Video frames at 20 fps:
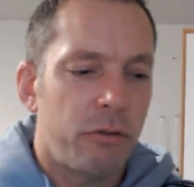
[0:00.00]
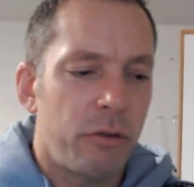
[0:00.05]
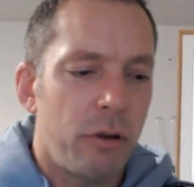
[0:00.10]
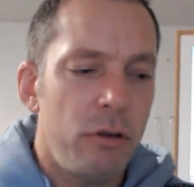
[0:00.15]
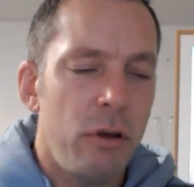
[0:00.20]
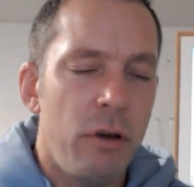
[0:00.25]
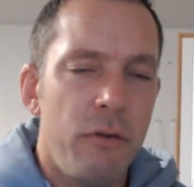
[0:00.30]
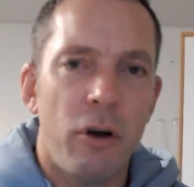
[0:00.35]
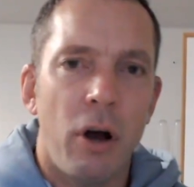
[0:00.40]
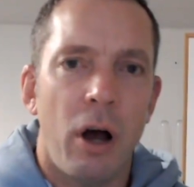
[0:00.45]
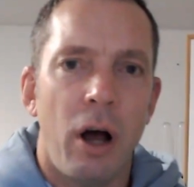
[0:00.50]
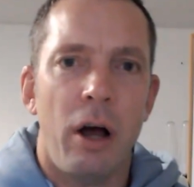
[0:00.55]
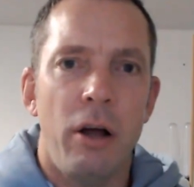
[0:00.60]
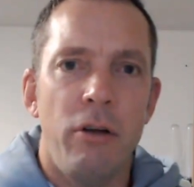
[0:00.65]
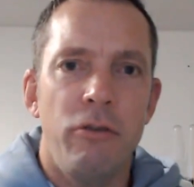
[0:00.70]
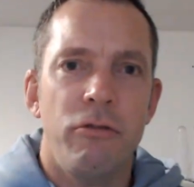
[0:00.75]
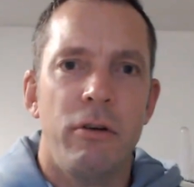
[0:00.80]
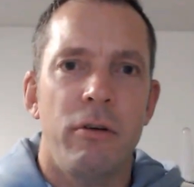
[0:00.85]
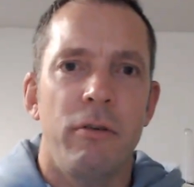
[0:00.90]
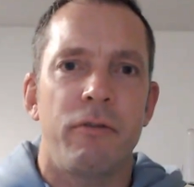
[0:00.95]
So you've got
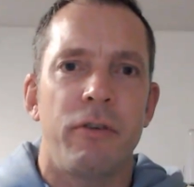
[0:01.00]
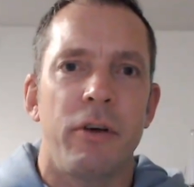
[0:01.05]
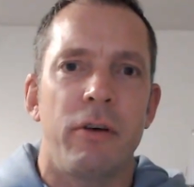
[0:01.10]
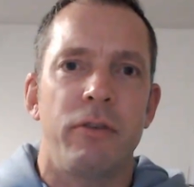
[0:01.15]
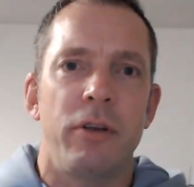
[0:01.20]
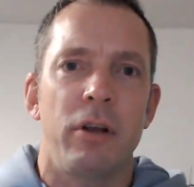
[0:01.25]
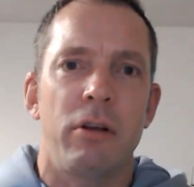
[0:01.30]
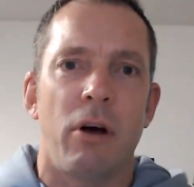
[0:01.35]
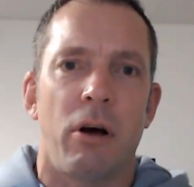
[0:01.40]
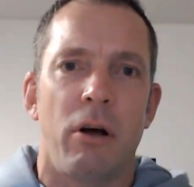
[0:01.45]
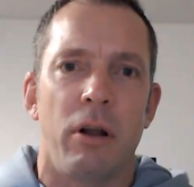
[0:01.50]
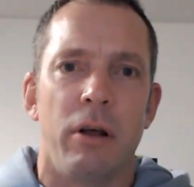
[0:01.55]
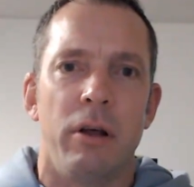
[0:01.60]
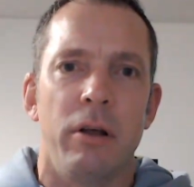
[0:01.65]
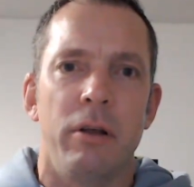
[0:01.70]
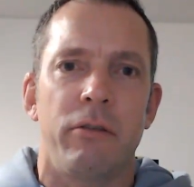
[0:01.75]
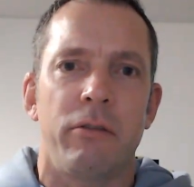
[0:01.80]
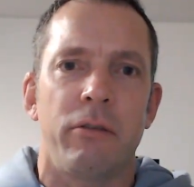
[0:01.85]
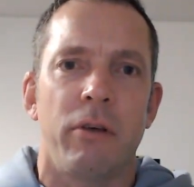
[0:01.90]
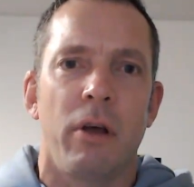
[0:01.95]

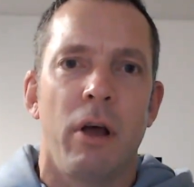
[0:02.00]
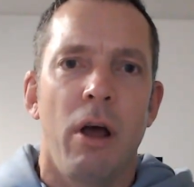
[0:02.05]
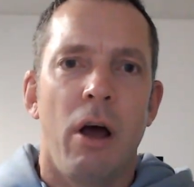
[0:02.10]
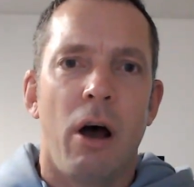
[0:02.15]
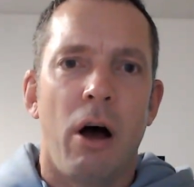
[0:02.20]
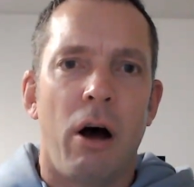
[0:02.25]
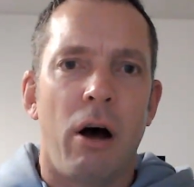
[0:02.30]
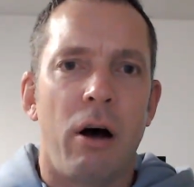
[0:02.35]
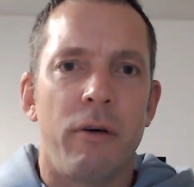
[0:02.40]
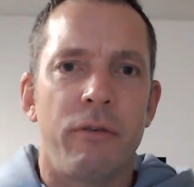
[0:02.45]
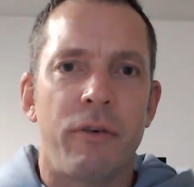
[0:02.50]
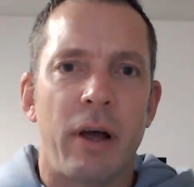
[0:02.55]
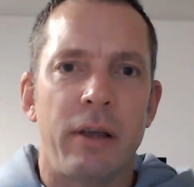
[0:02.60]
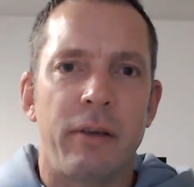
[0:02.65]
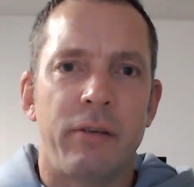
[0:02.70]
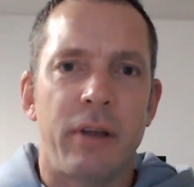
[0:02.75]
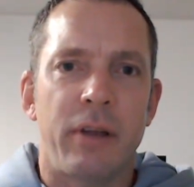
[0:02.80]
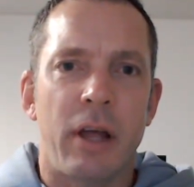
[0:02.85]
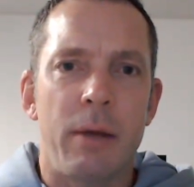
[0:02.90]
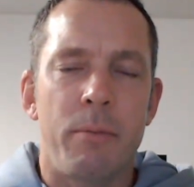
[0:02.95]
$150 of a
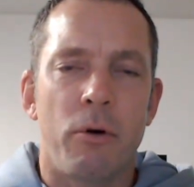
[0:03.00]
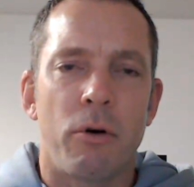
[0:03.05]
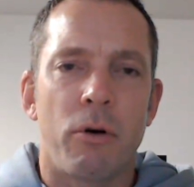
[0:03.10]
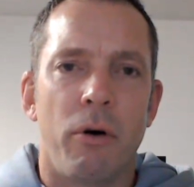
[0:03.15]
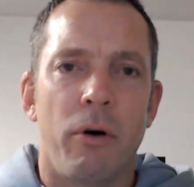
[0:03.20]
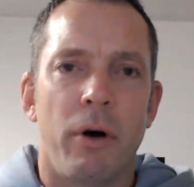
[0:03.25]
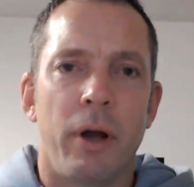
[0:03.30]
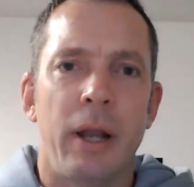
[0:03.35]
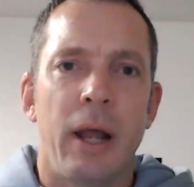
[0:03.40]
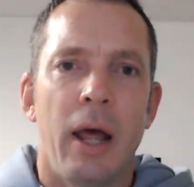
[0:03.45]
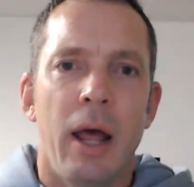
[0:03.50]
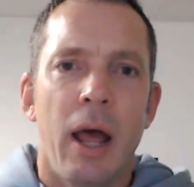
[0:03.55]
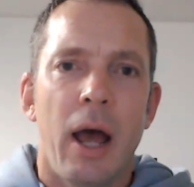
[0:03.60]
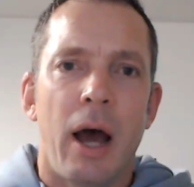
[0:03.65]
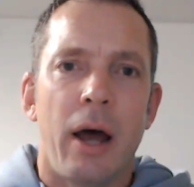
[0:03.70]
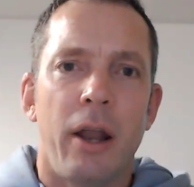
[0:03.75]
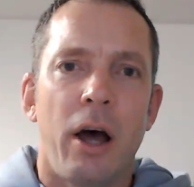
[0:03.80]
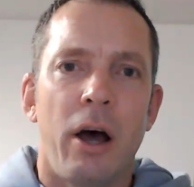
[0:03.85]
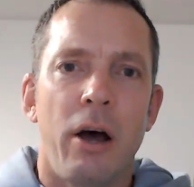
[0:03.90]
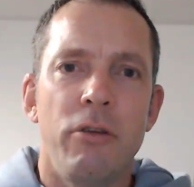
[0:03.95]
stable coin
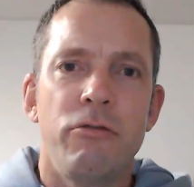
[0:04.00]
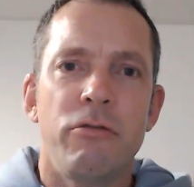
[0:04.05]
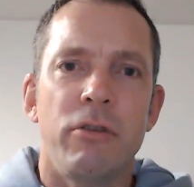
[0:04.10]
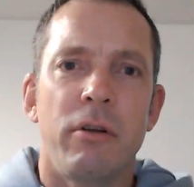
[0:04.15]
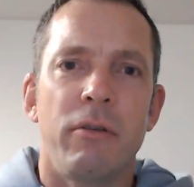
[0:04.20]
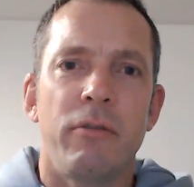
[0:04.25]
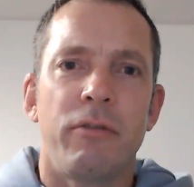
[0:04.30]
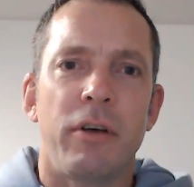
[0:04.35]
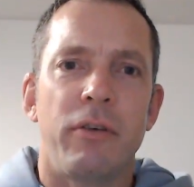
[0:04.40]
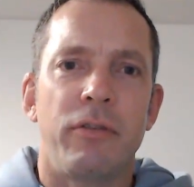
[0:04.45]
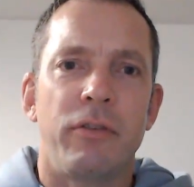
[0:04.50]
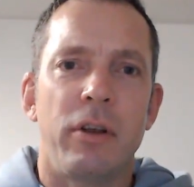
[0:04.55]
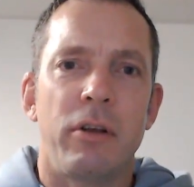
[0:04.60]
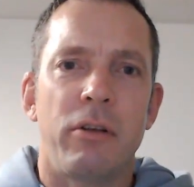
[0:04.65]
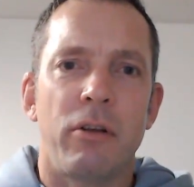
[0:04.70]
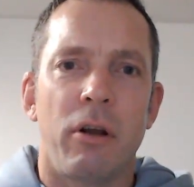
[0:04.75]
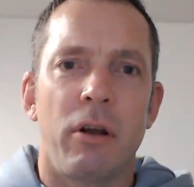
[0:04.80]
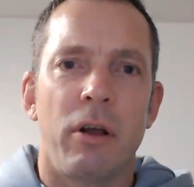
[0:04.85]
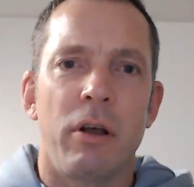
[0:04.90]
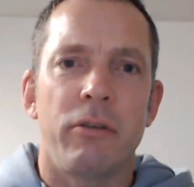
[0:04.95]
and
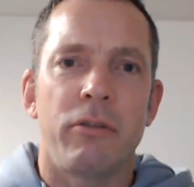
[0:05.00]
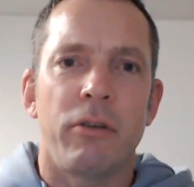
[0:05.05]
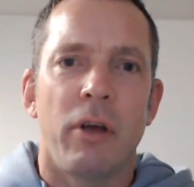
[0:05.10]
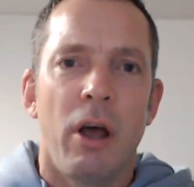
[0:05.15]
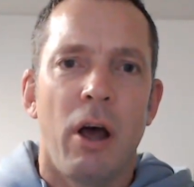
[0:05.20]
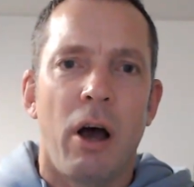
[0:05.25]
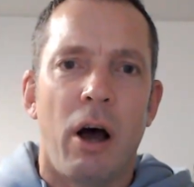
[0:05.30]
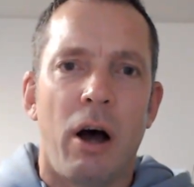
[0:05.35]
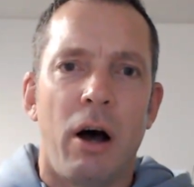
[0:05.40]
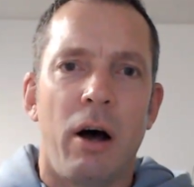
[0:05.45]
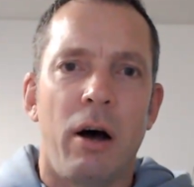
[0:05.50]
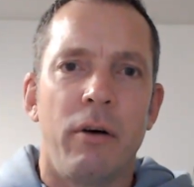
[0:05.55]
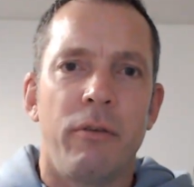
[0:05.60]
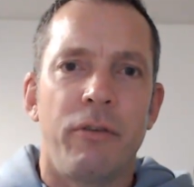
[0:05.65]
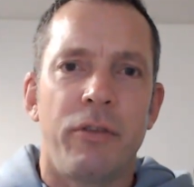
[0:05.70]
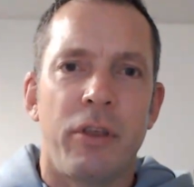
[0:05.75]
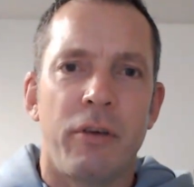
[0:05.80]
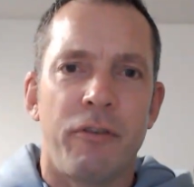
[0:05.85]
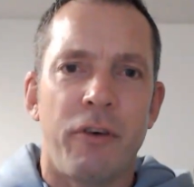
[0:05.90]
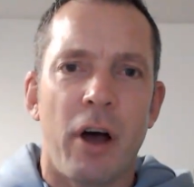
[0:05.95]
$150
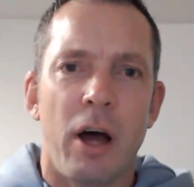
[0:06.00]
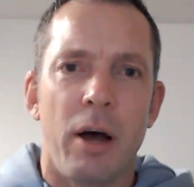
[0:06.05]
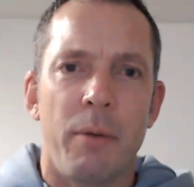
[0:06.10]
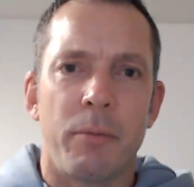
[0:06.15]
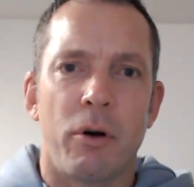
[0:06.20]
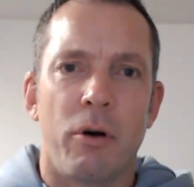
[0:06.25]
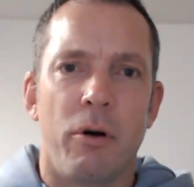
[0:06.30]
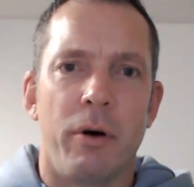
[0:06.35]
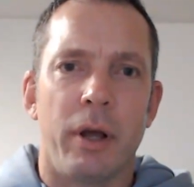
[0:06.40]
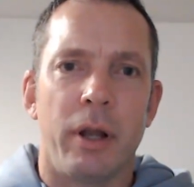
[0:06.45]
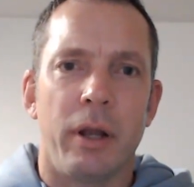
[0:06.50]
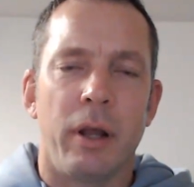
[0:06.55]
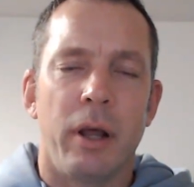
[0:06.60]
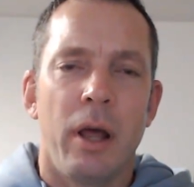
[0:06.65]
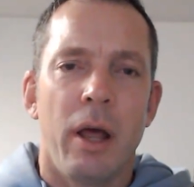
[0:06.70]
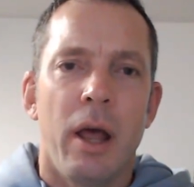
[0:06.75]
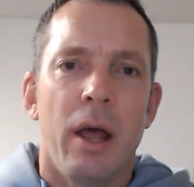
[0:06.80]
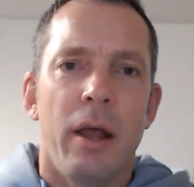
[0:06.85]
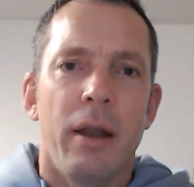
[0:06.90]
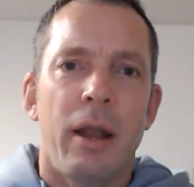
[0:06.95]
of the farm coin.
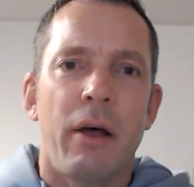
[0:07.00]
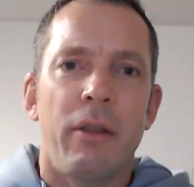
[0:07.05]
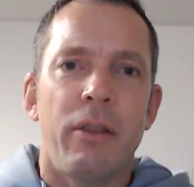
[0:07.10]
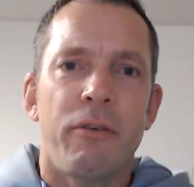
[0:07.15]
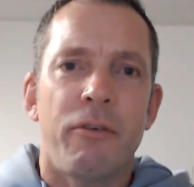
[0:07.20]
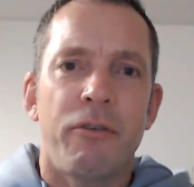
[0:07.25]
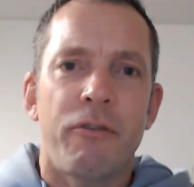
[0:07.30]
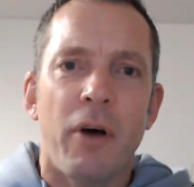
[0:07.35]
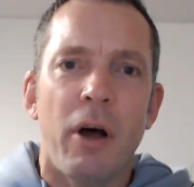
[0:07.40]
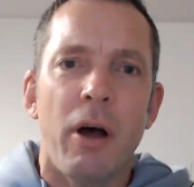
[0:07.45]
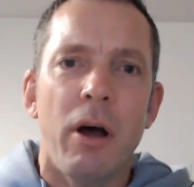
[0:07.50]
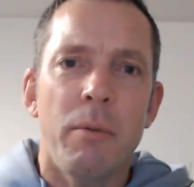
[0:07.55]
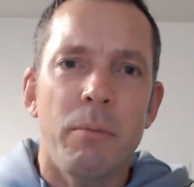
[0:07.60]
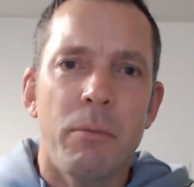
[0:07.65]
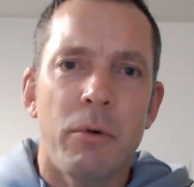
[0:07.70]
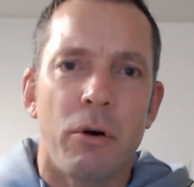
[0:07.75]
Now the farm